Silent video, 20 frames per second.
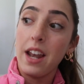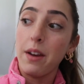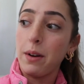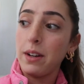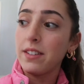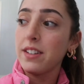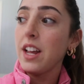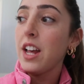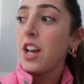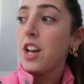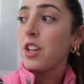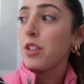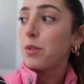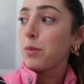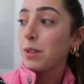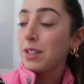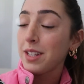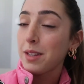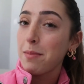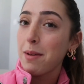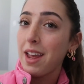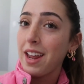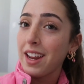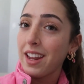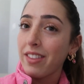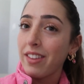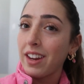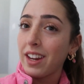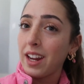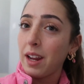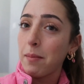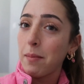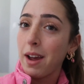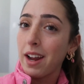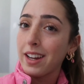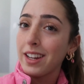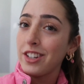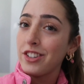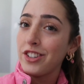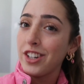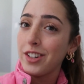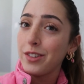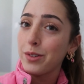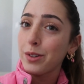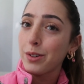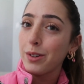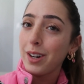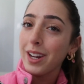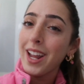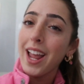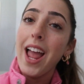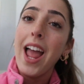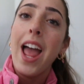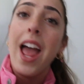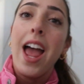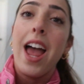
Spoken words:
Anyways, so we went to the bank, and then I came back and changed real quick.